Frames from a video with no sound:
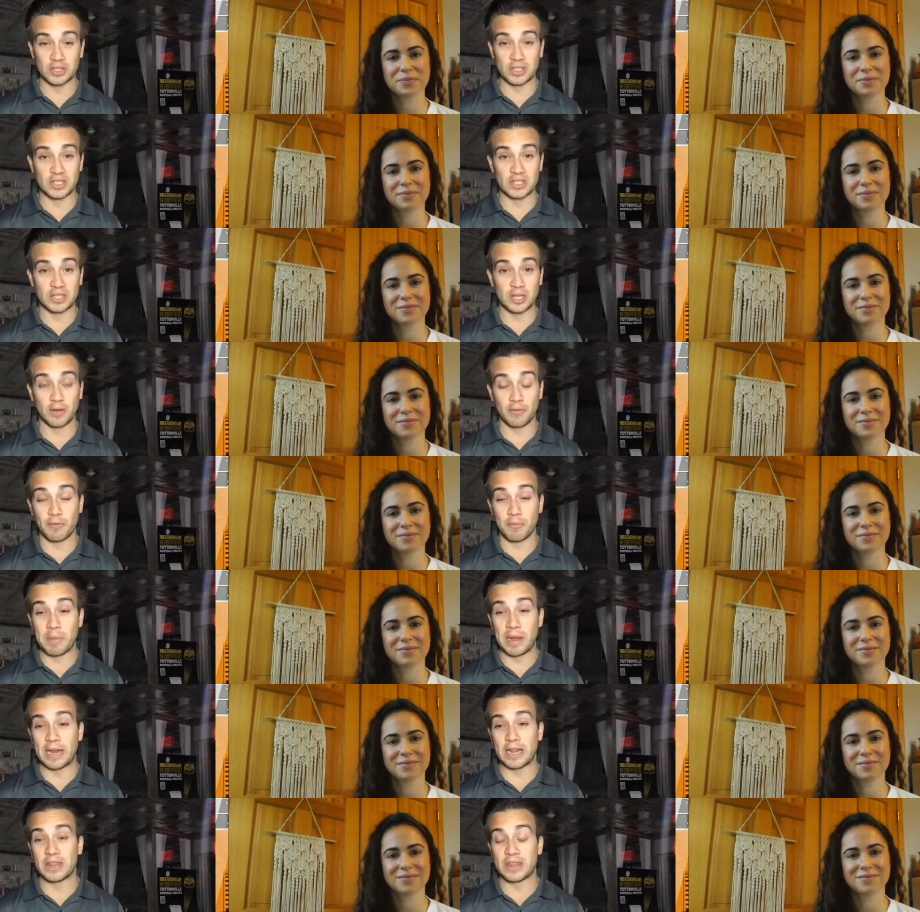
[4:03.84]
Speaker 1: interesting
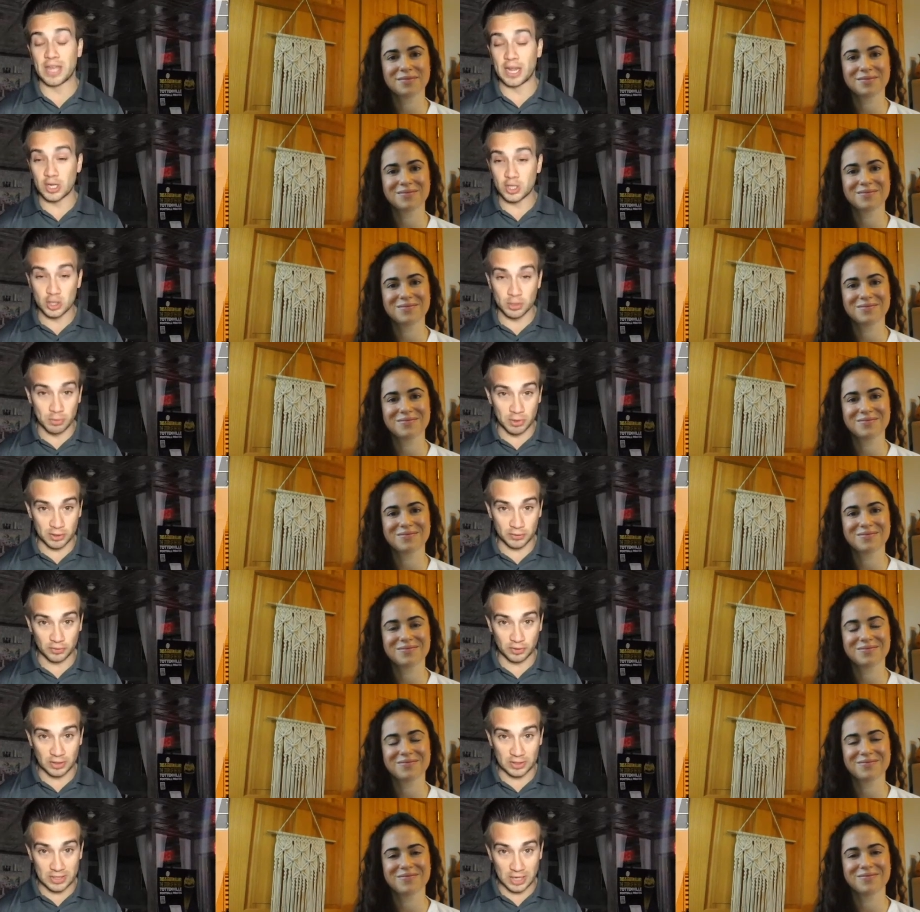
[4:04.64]
stuff. Meaghan, thanks so
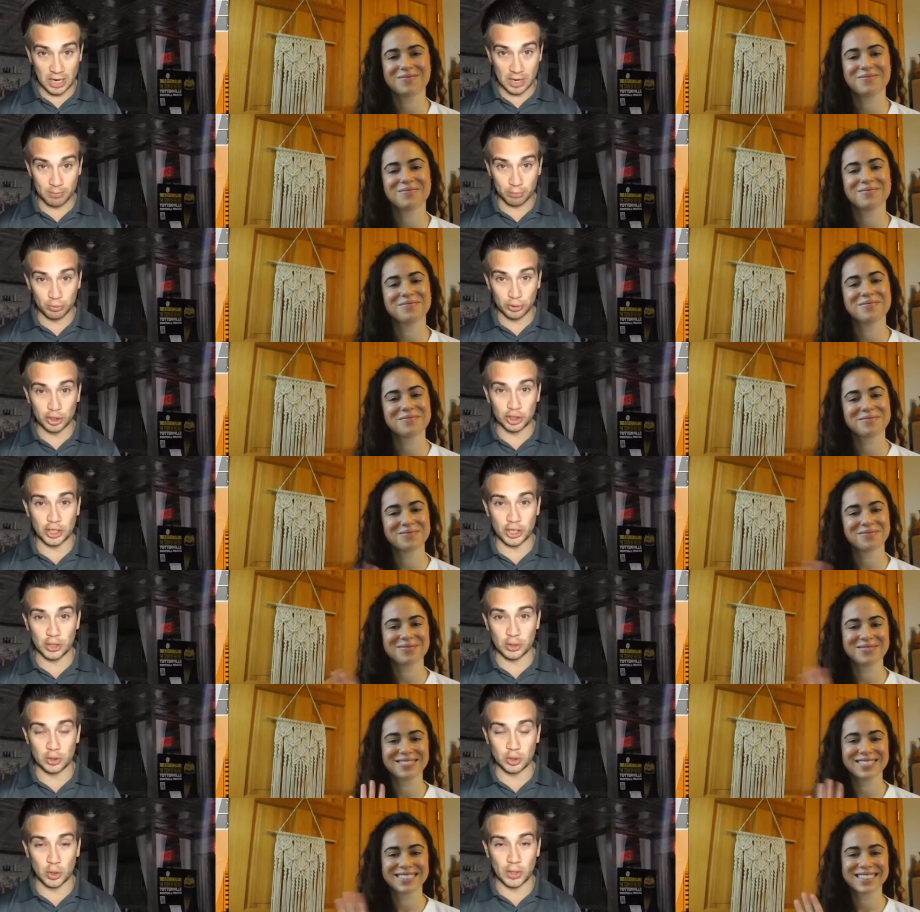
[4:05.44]
much for the time.
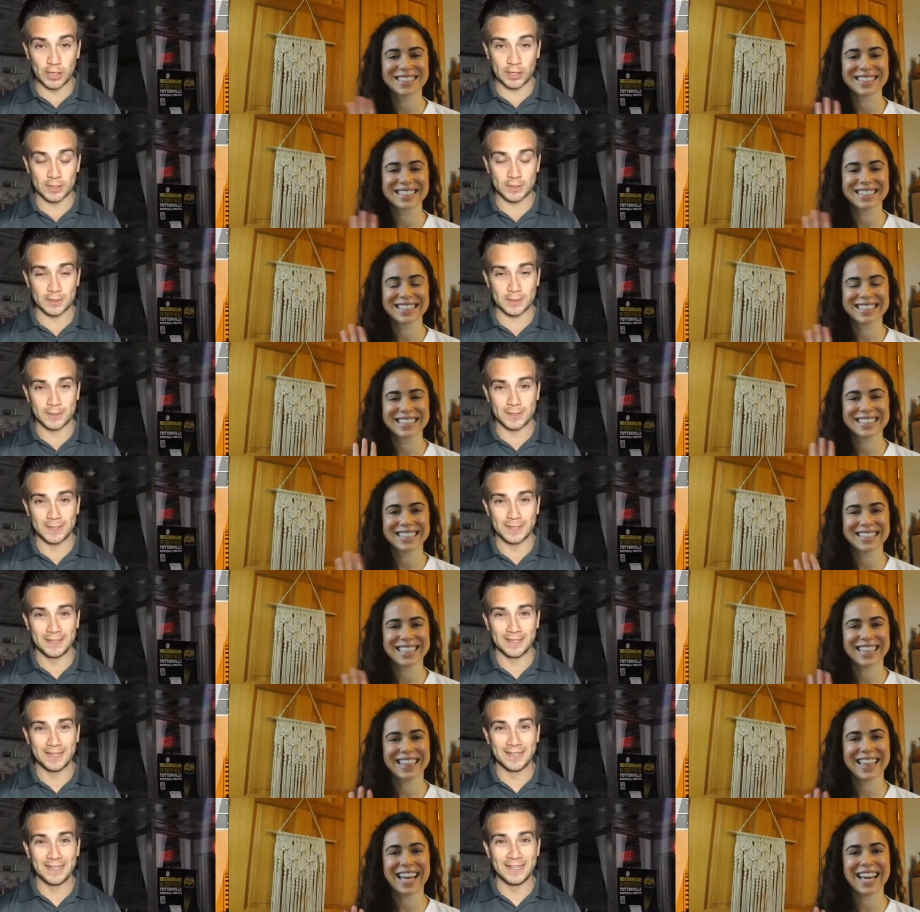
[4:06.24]
Appreciate you joining us.
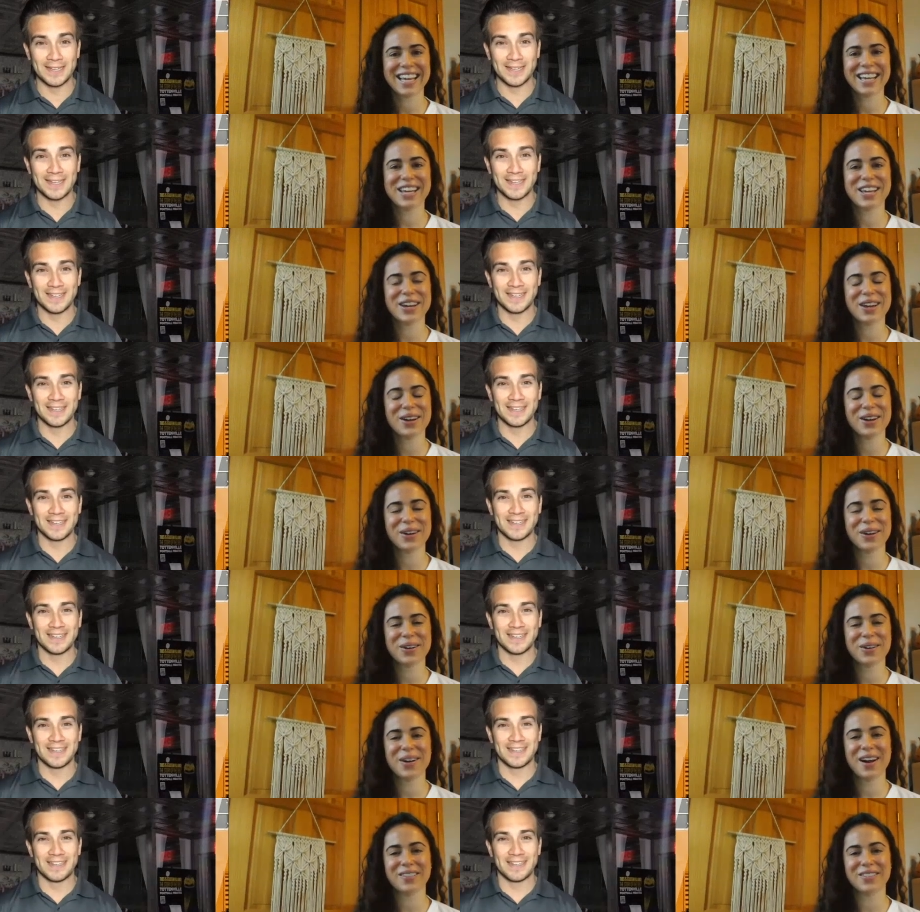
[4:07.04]
Thank you.
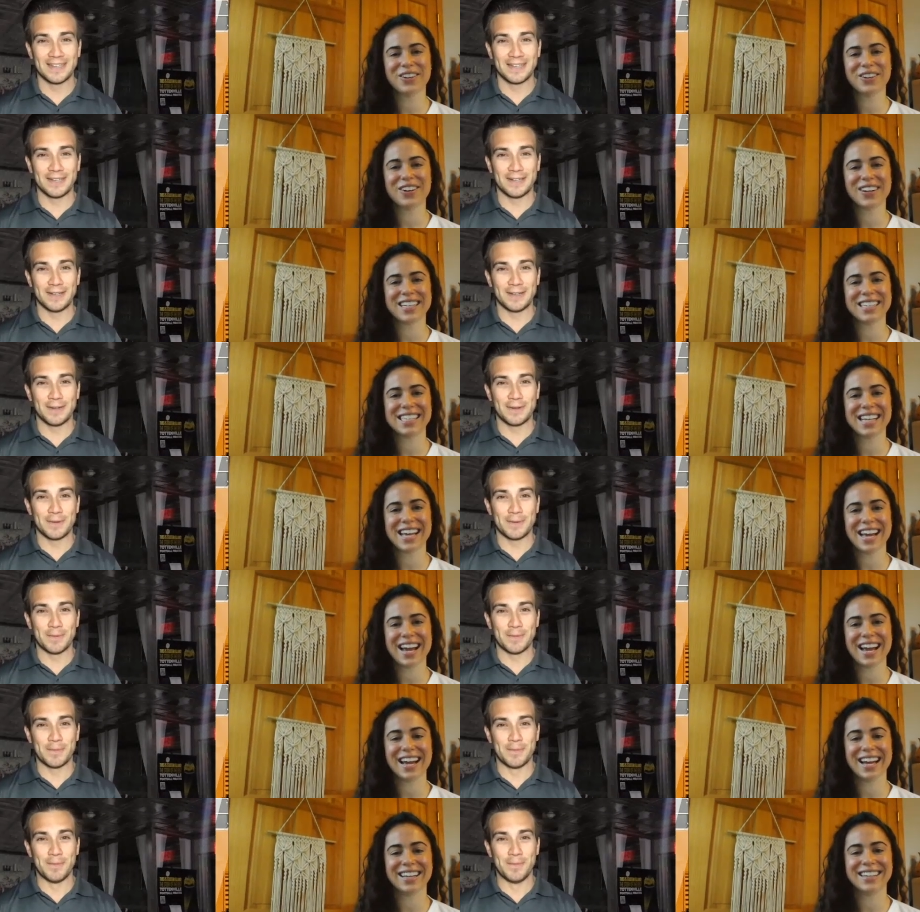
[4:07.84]
Have a great
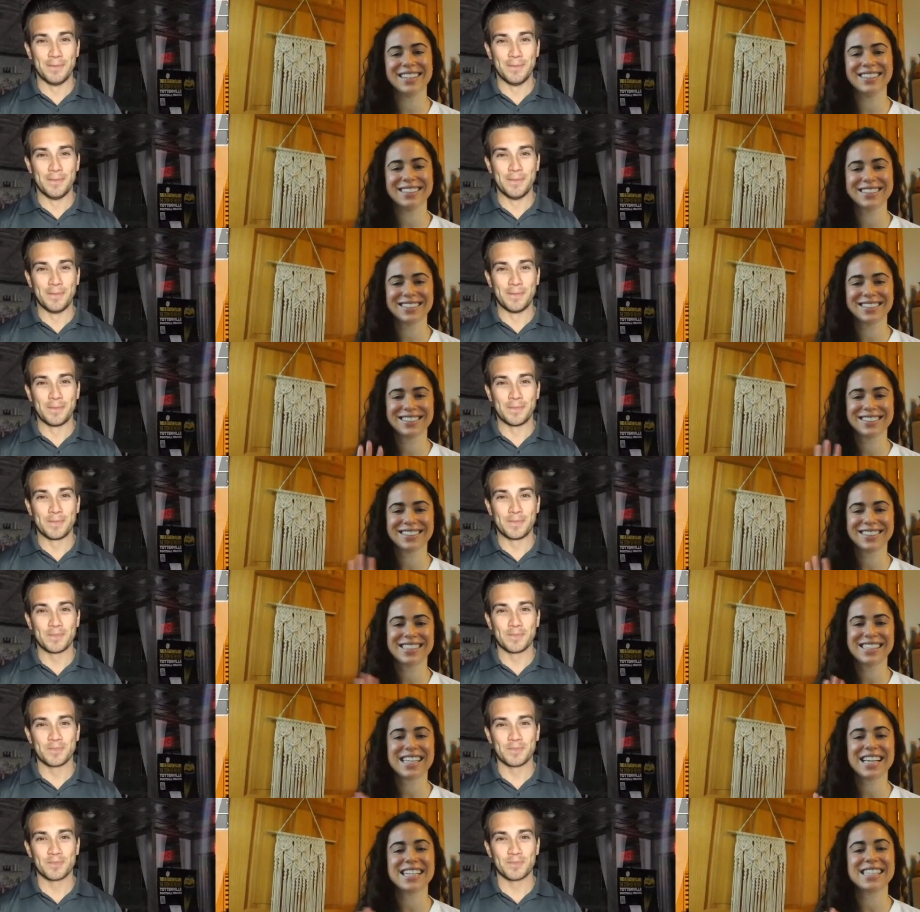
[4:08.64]
day.
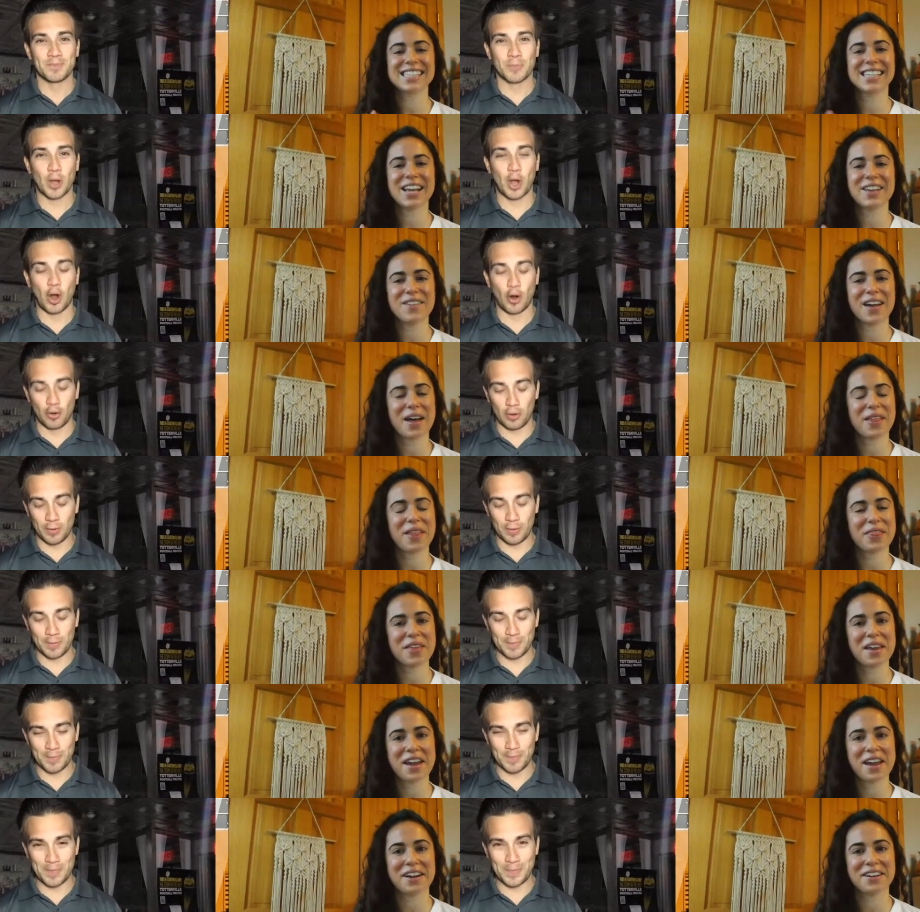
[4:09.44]
Stay
Speaker 2: safe
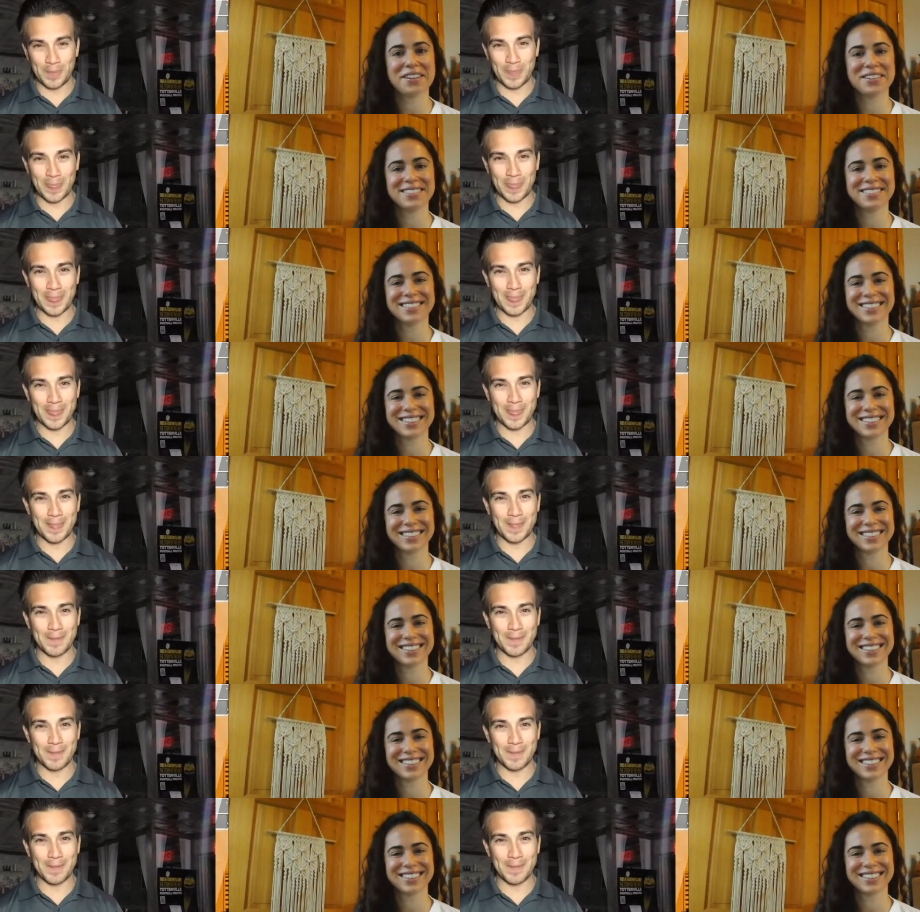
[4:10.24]
out there.